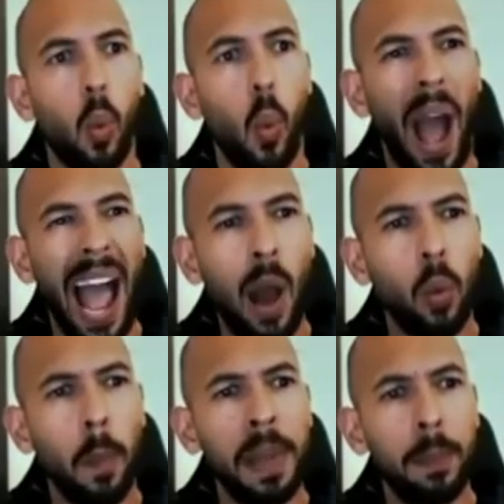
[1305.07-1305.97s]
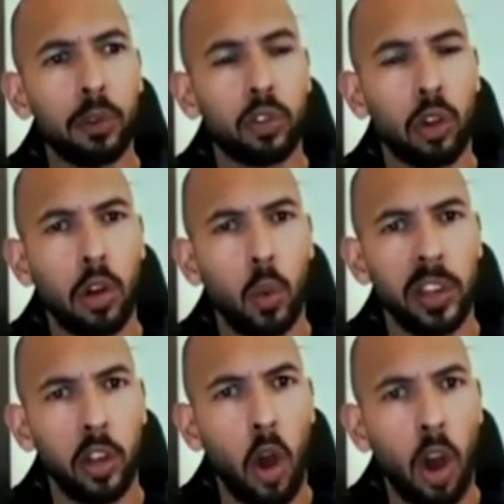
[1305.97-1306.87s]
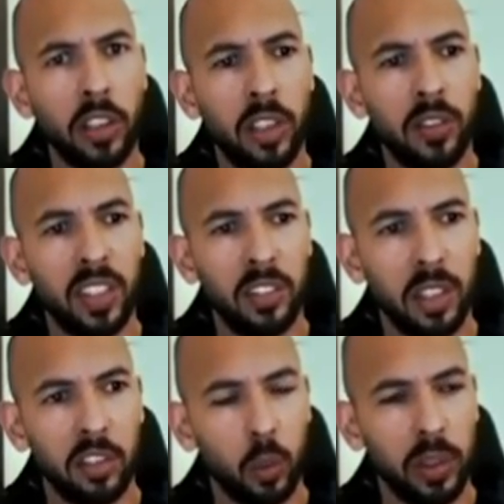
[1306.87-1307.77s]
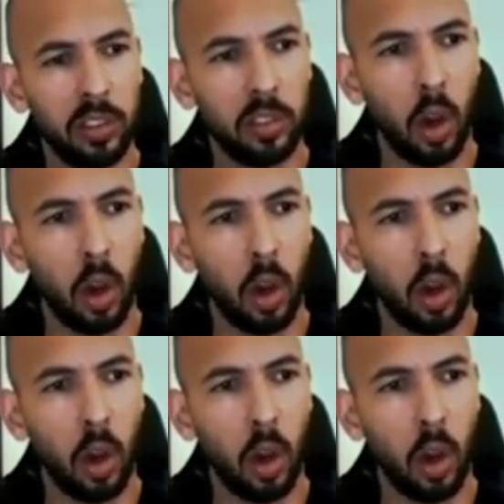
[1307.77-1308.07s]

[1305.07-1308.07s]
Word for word: How will people struggle with the cognitive dissonance when this is